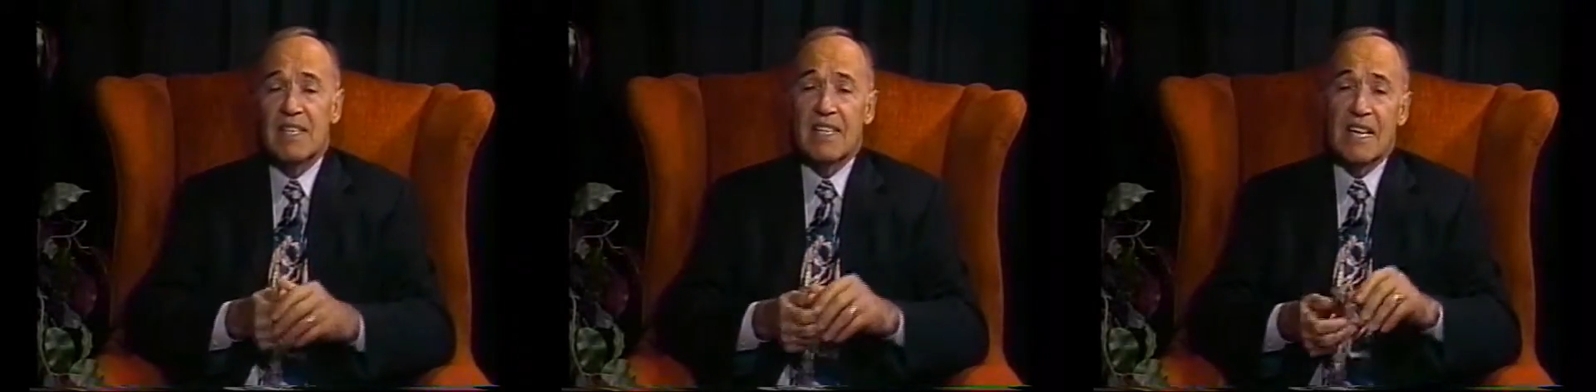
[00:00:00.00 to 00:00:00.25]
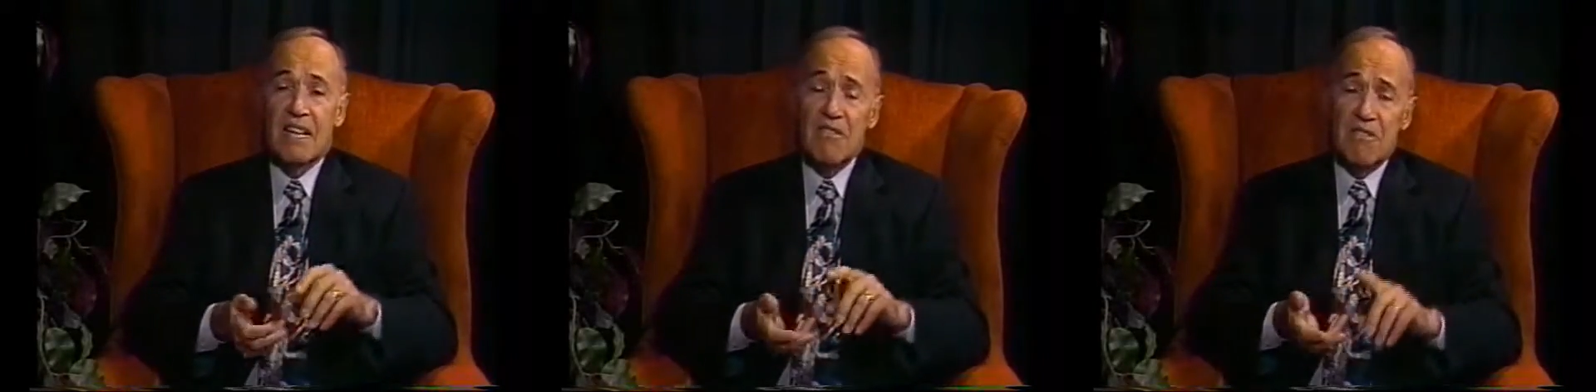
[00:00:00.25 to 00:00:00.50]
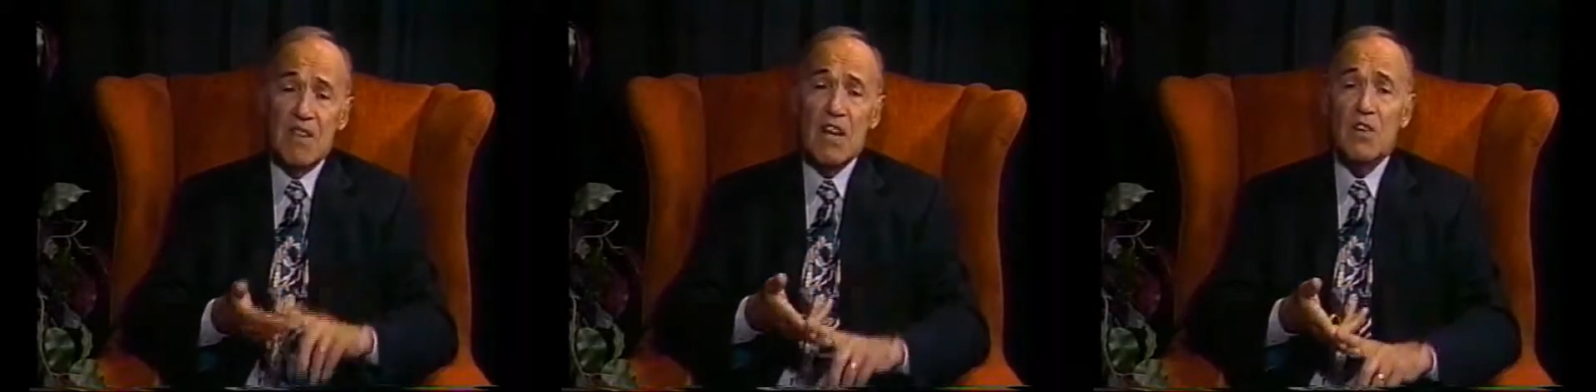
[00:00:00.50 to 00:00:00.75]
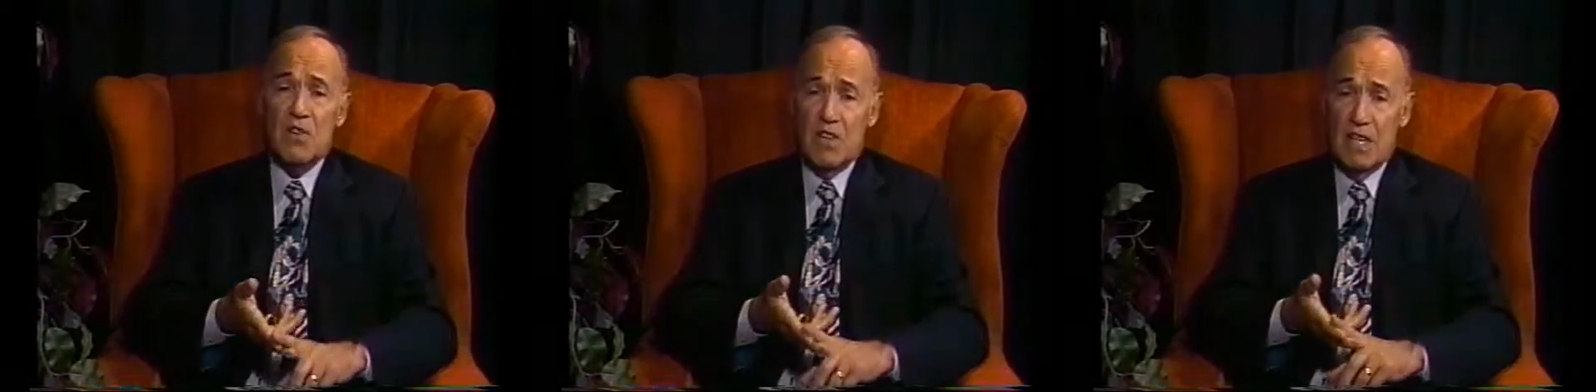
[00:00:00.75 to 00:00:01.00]
Now, they
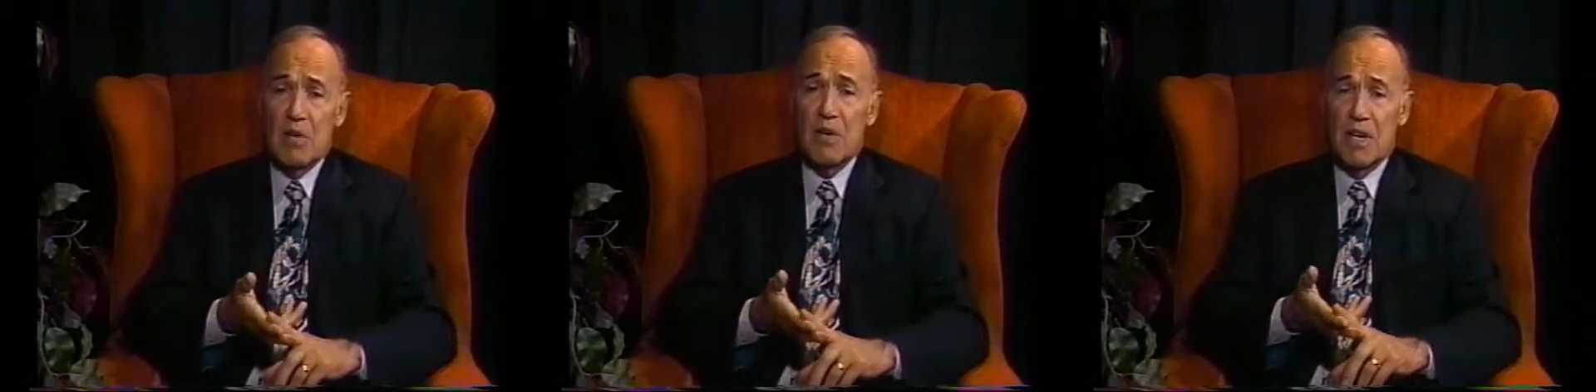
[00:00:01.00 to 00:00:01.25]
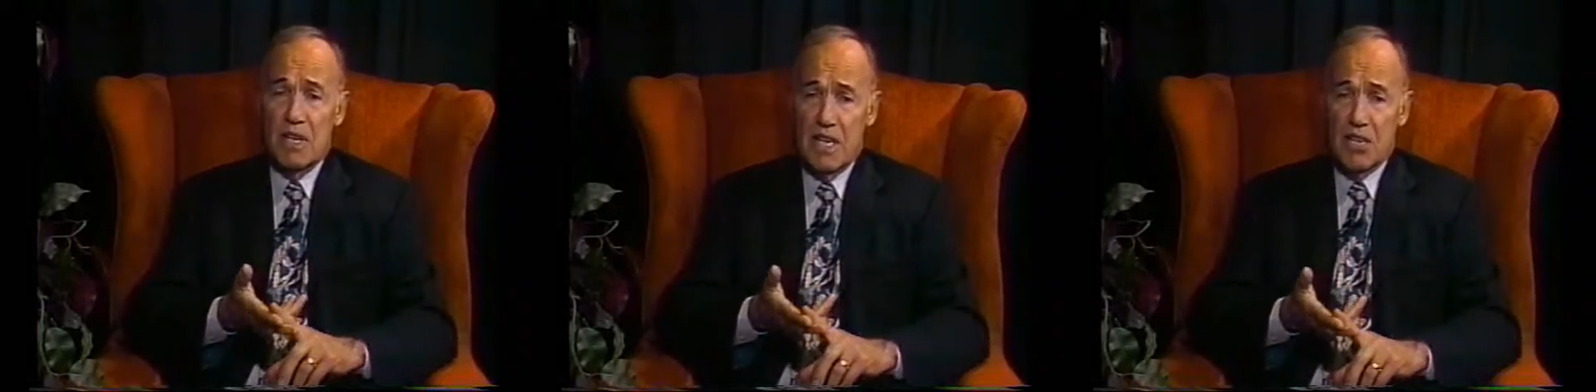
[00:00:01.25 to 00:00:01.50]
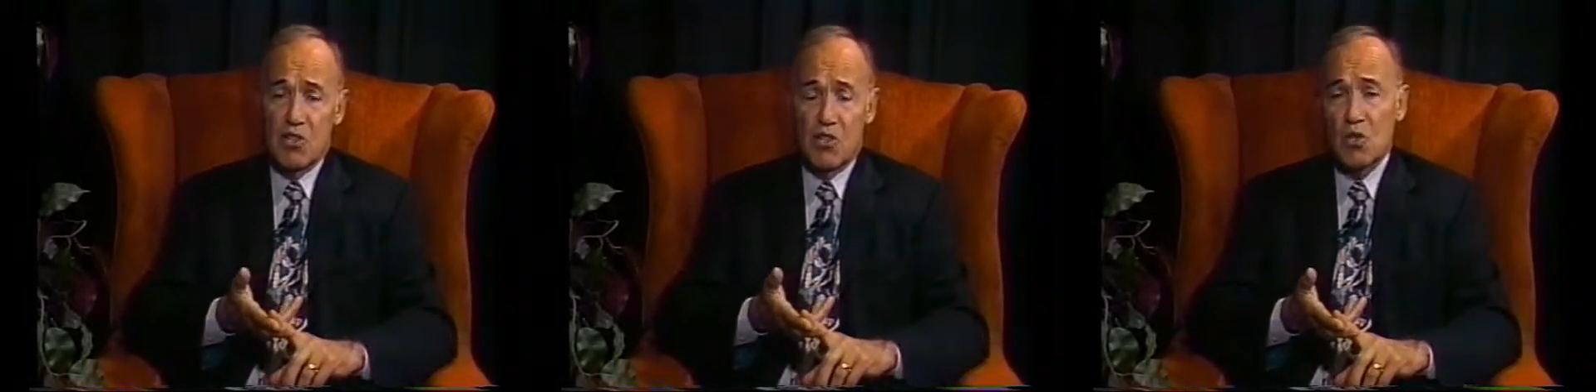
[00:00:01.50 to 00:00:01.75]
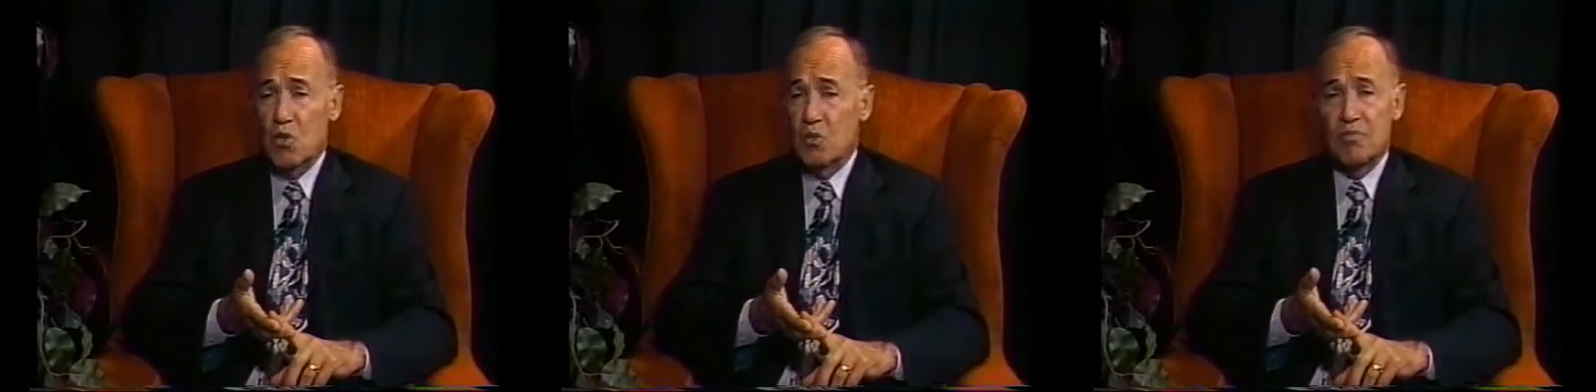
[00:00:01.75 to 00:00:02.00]
figured that they were going to get
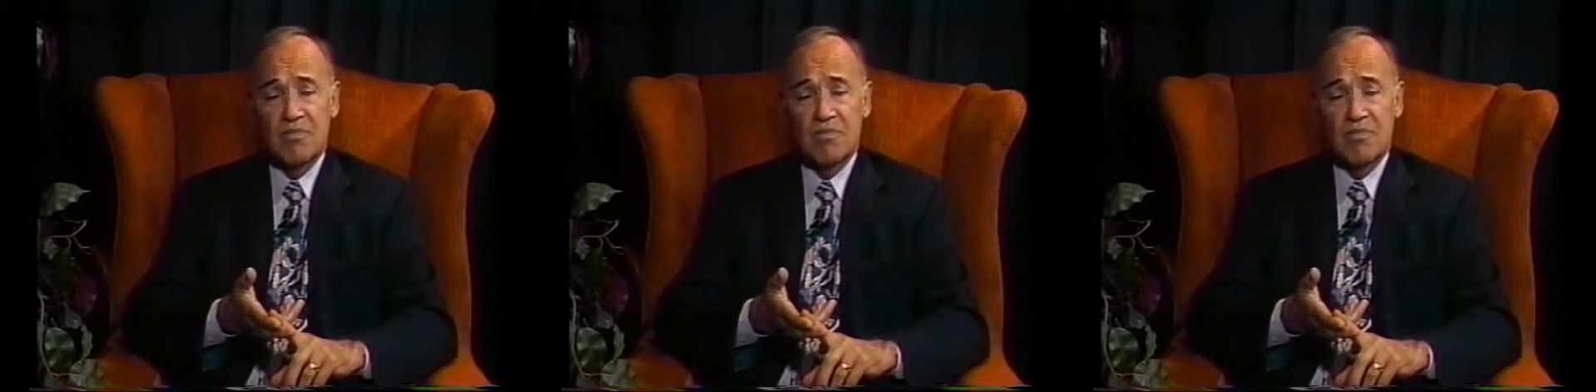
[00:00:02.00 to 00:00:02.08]
sued